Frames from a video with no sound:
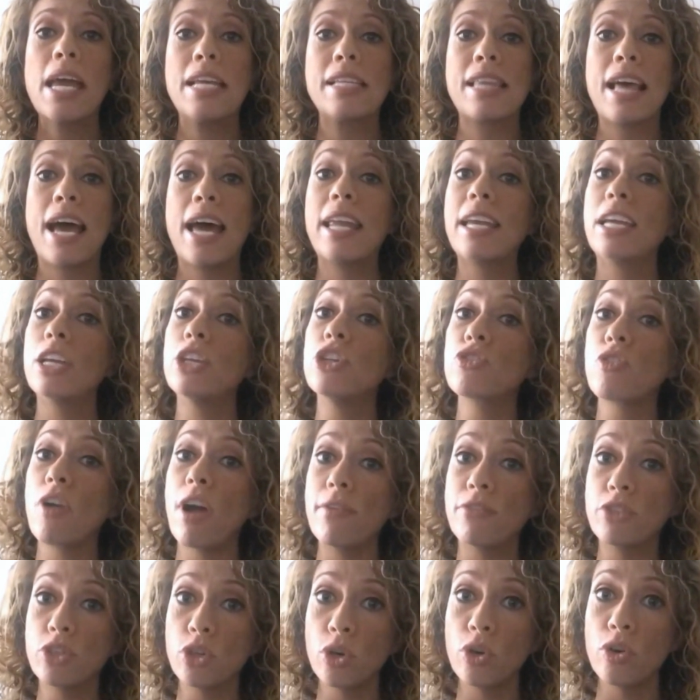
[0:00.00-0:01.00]
is that it can
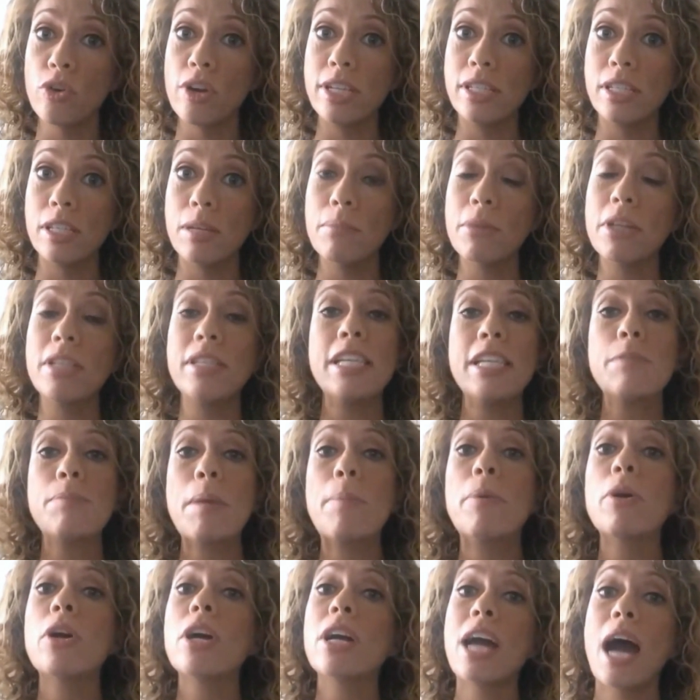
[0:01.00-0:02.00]
drive tourism, because these
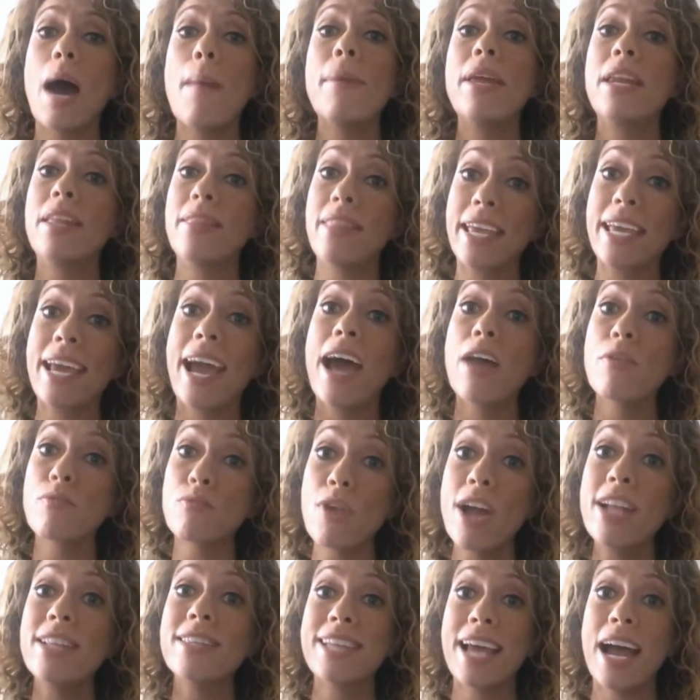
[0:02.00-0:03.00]
people can come in and they can
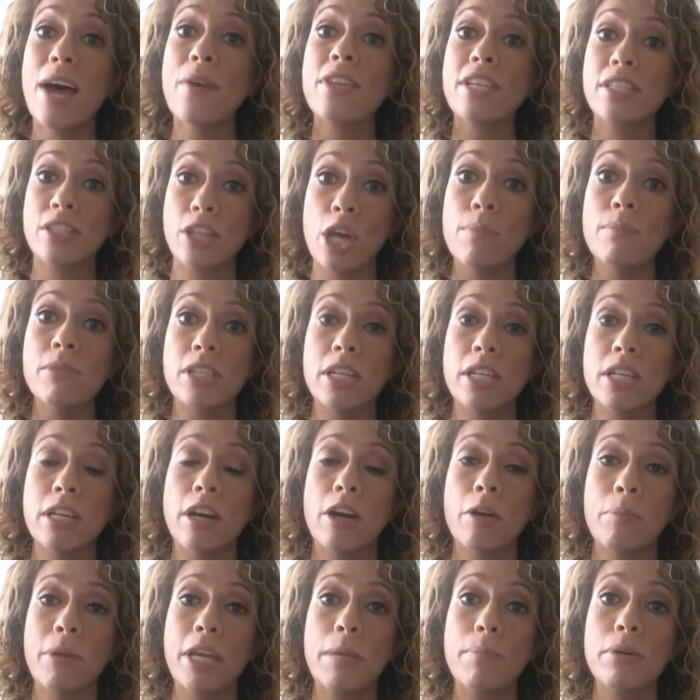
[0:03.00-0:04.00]
rent out these homes to
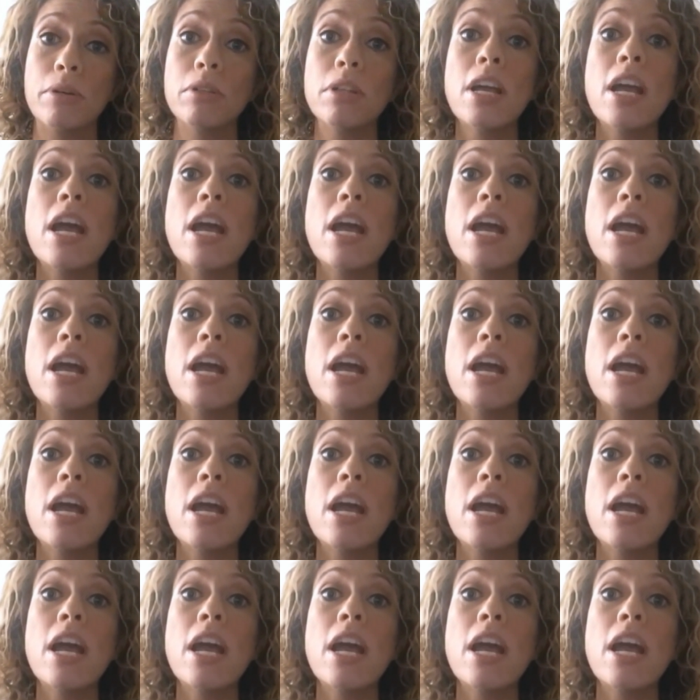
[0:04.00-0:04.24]
young people.